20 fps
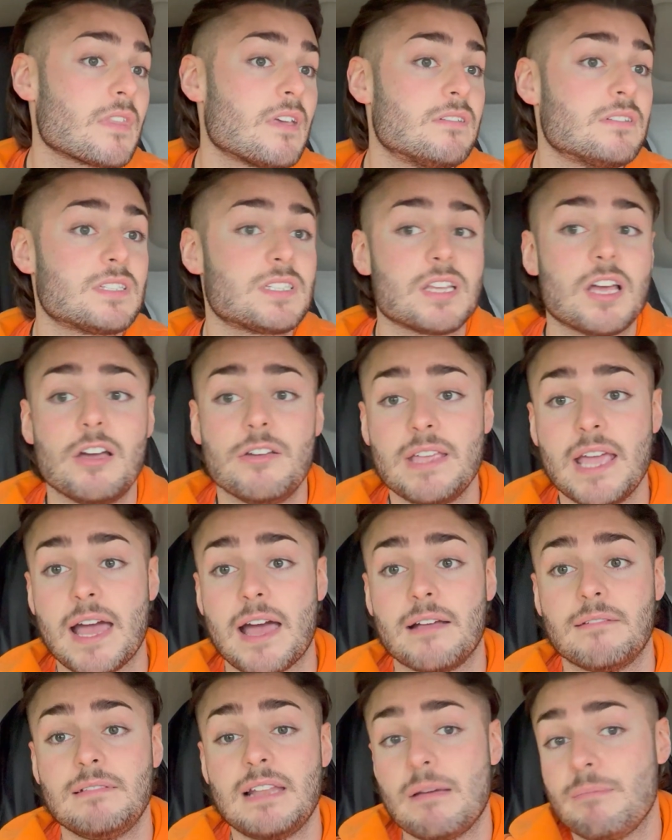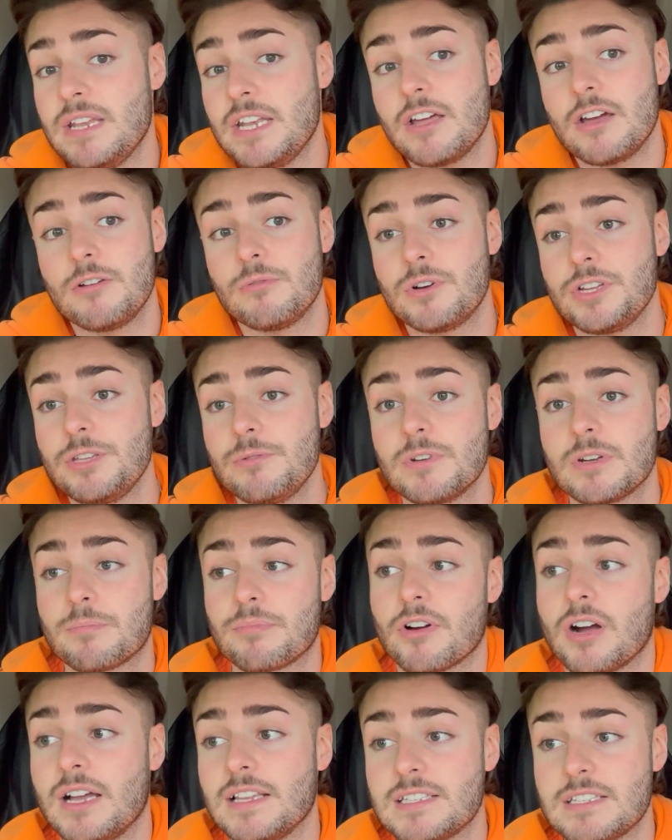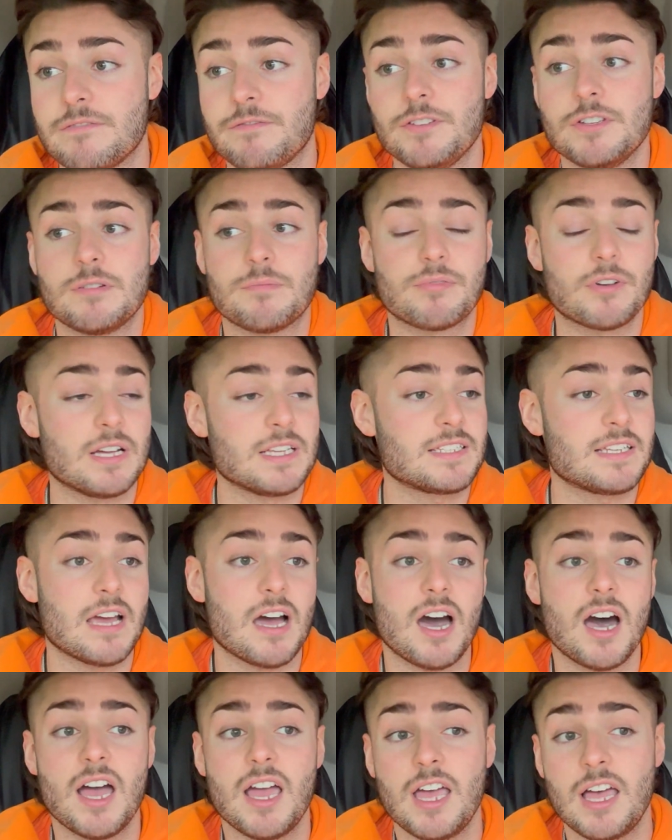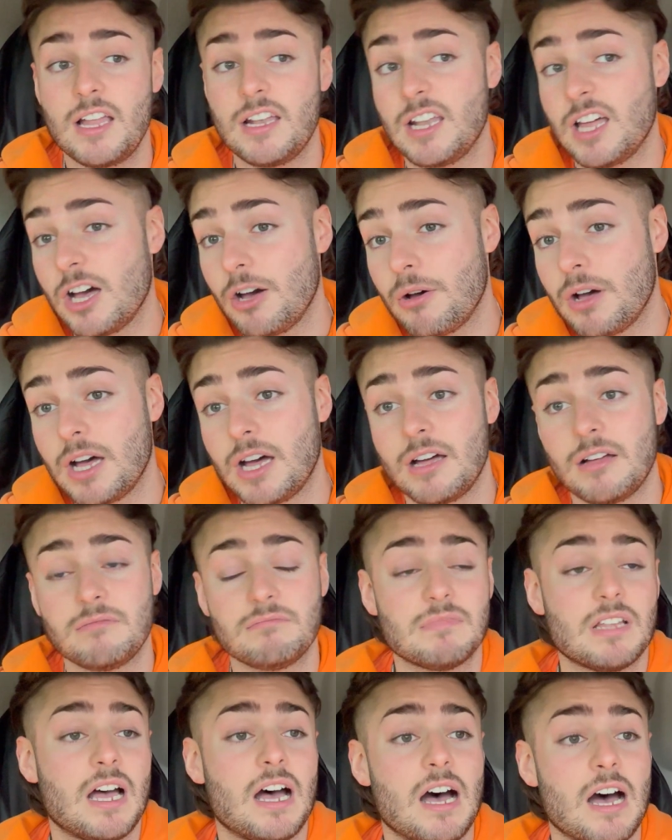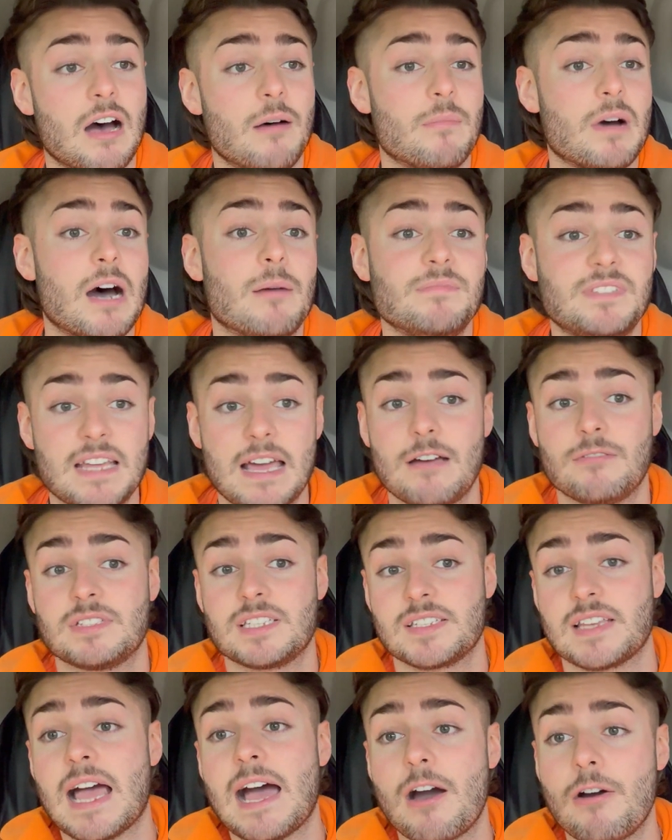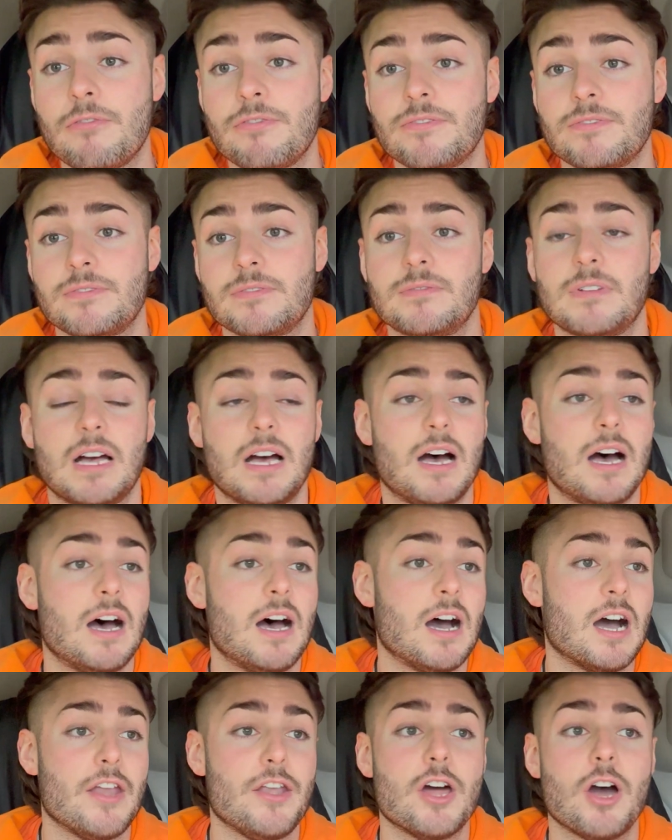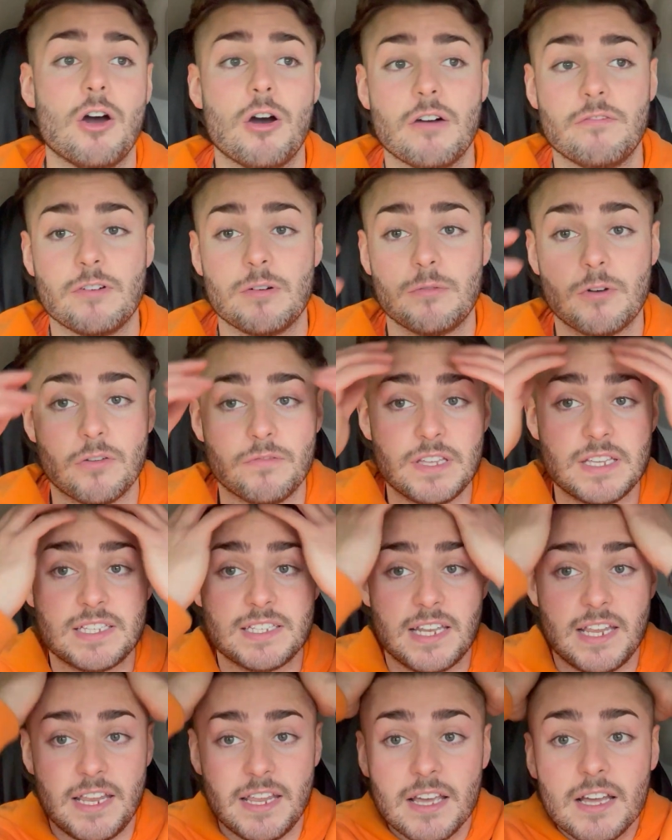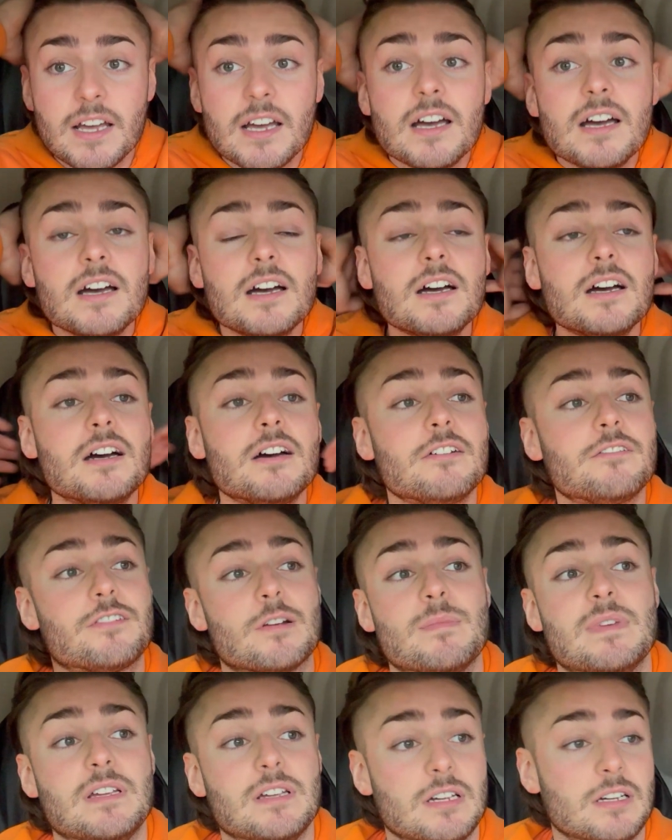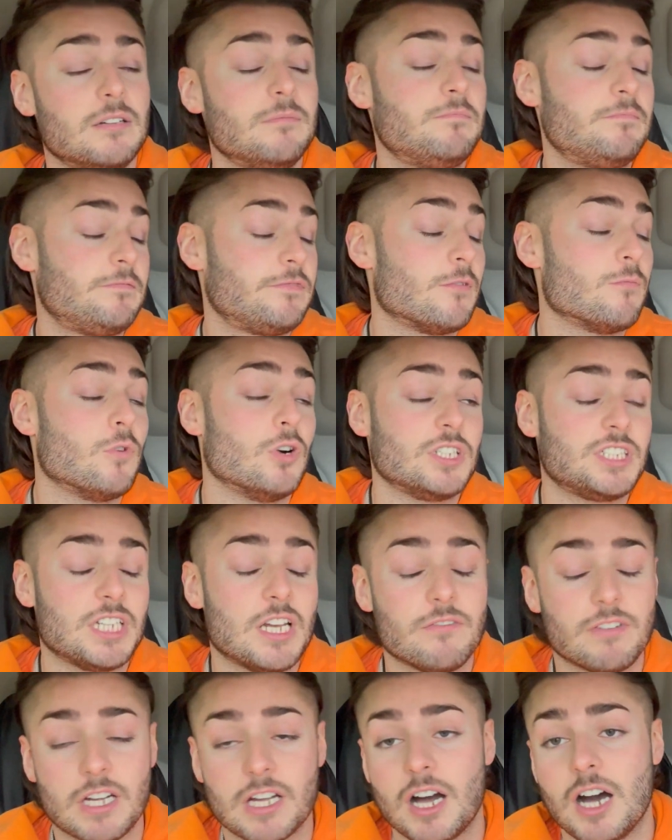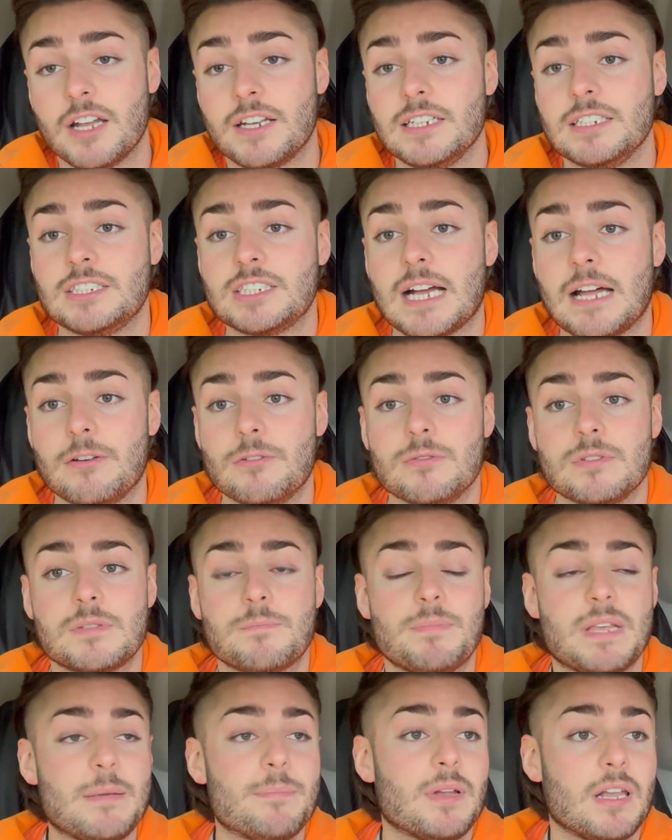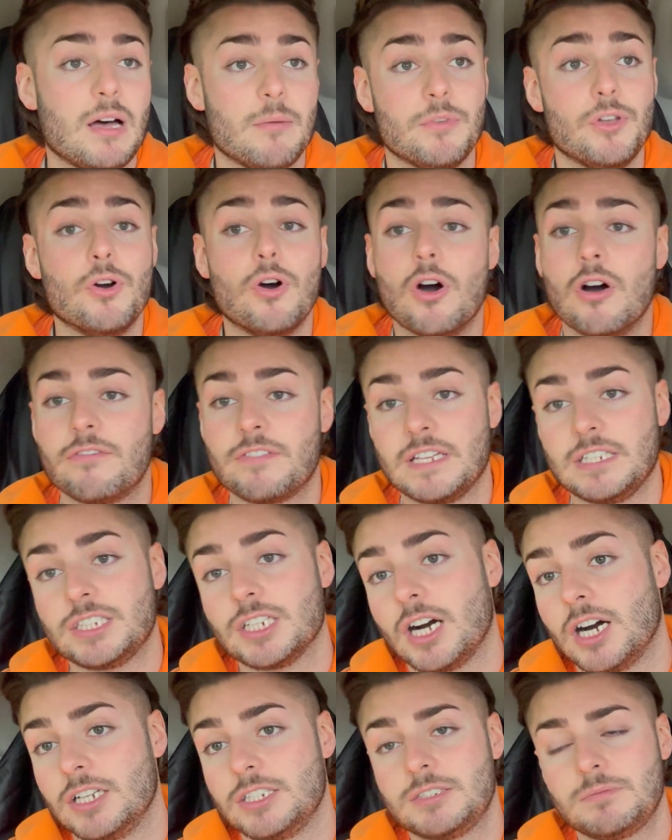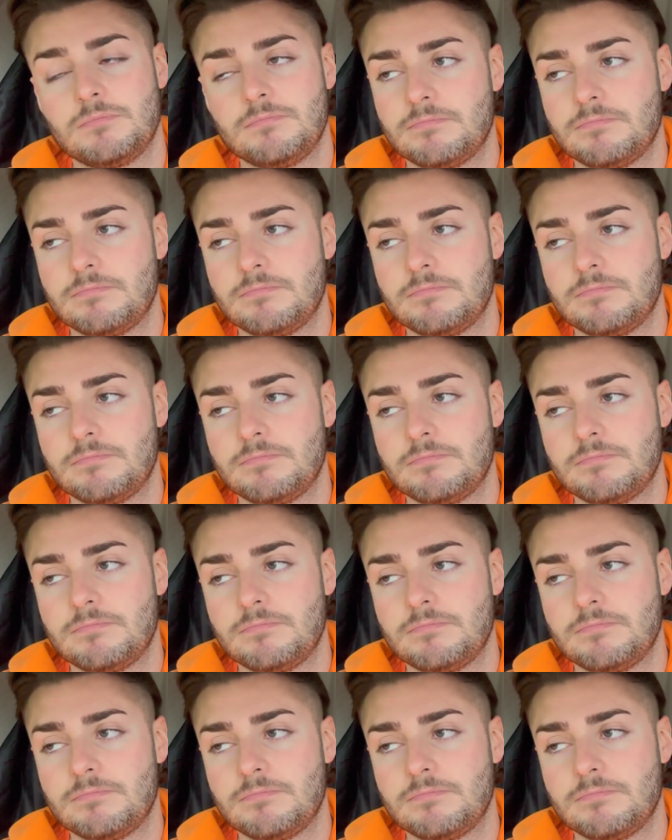So yeah, let me know what you would have priced, if you'd have priced it higher, lower. I'm down south. I know obviously from watching other gardening channels, people up north, they charge